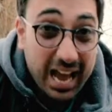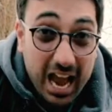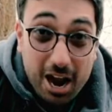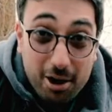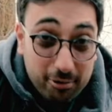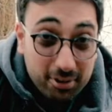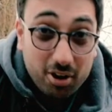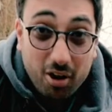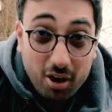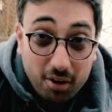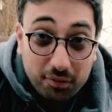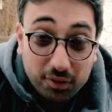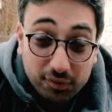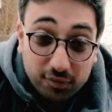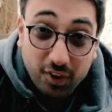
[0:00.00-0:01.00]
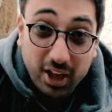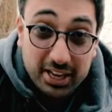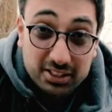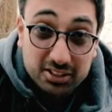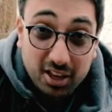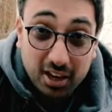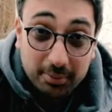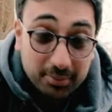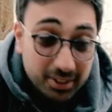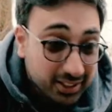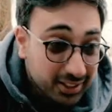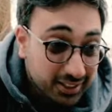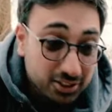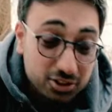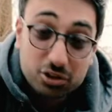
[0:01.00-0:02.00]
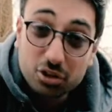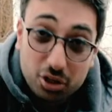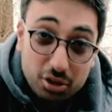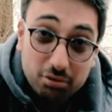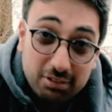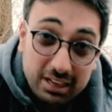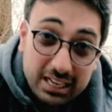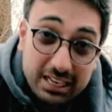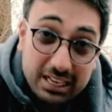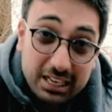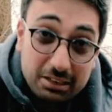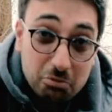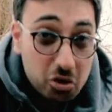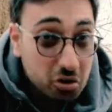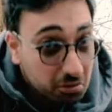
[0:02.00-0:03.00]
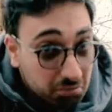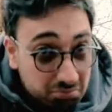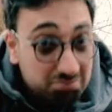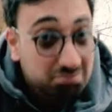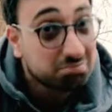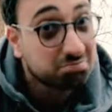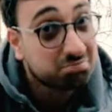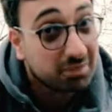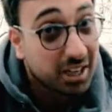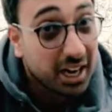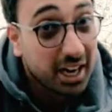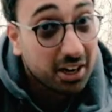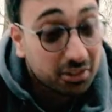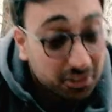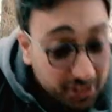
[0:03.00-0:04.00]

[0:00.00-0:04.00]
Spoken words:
hour and a half of flight time. Do you really need more? I don't